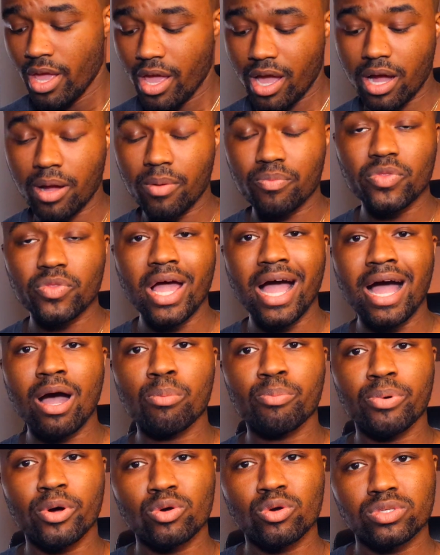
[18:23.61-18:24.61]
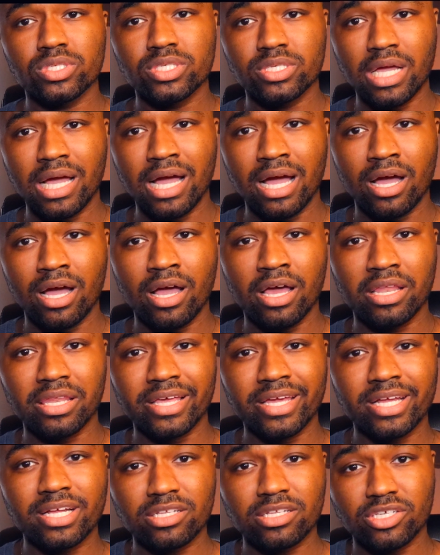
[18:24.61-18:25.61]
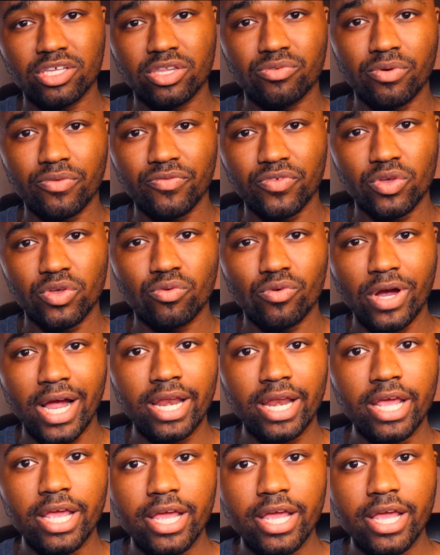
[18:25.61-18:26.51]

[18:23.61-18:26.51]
I'll post a link to the review right